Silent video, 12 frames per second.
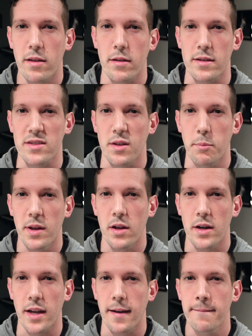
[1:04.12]
or the
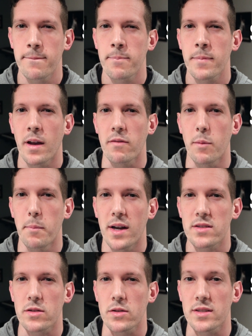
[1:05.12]
stability of the
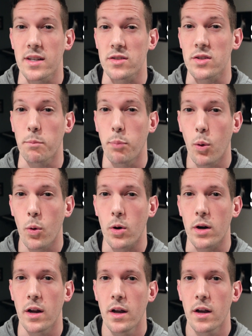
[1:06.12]
muscles that
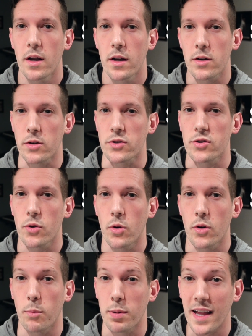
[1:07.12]
support your
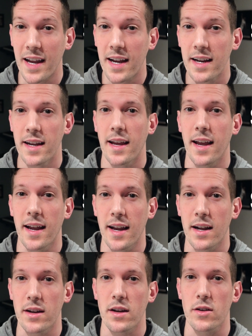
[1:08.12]
shoulder blade
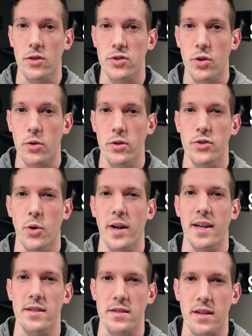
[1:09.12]
and your shoulder
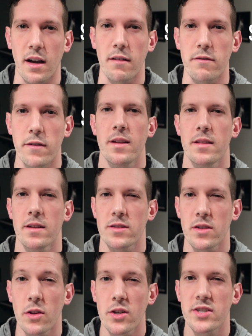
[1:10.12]
joint itself. The
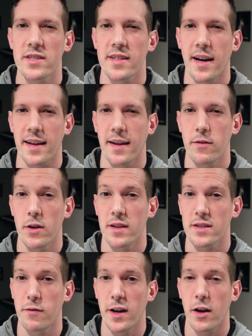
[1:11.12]
solutions that I give you in
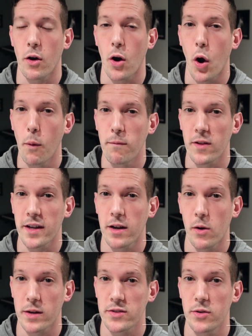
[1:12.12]
this video are hopefully
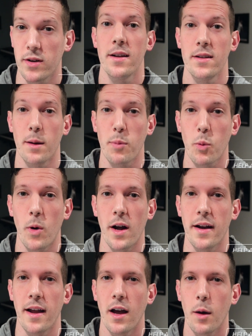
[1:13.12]
going to, number
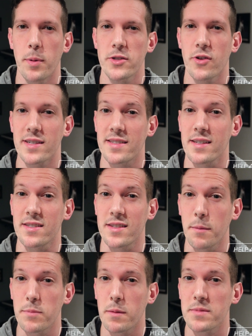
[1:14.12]
one, help address the
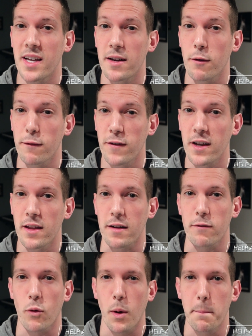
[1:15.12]
symptoms that you're
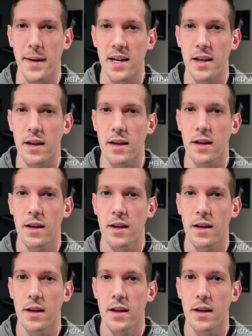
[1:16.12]
feeling for immediate